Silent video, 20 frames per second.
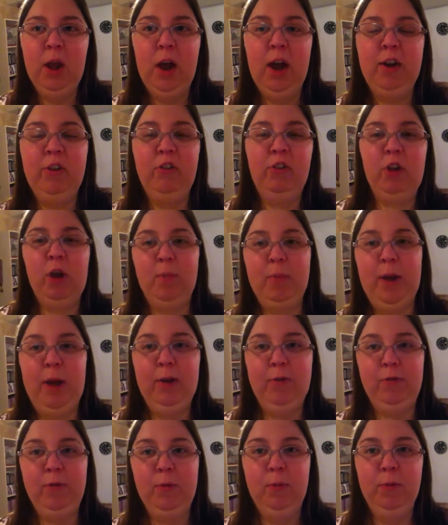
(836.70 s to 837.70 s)
I just got
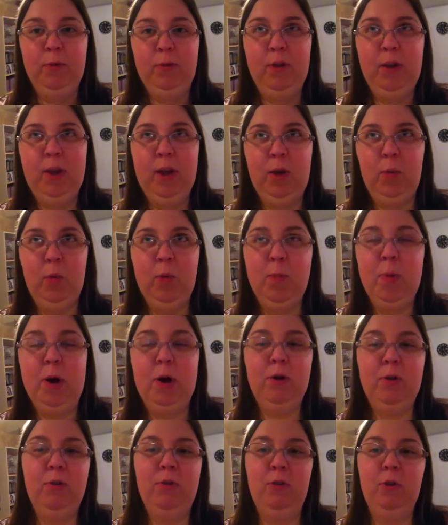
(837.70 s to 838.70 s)
back from seeing We
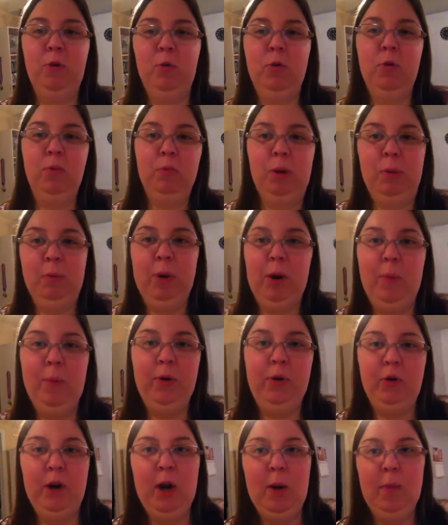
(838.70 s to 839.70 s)
Bought a Zoo with my mom
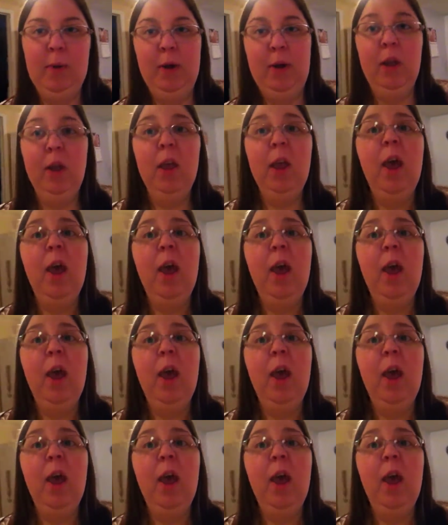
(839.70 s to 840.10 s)
and grandma.